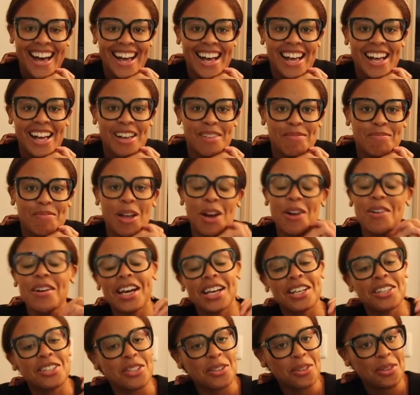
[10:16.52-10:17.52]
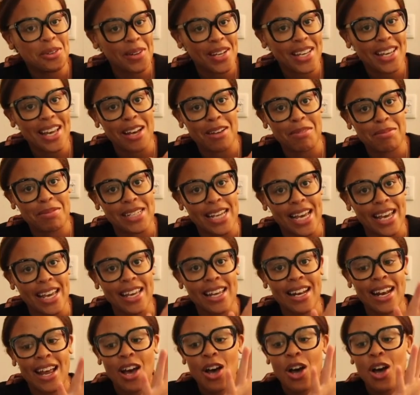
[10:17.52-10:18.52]
Um, okay, so quick
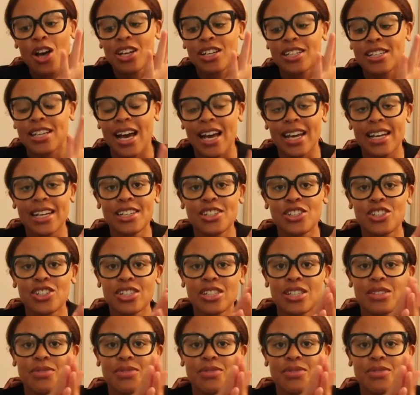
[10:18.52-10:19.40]
update Titus just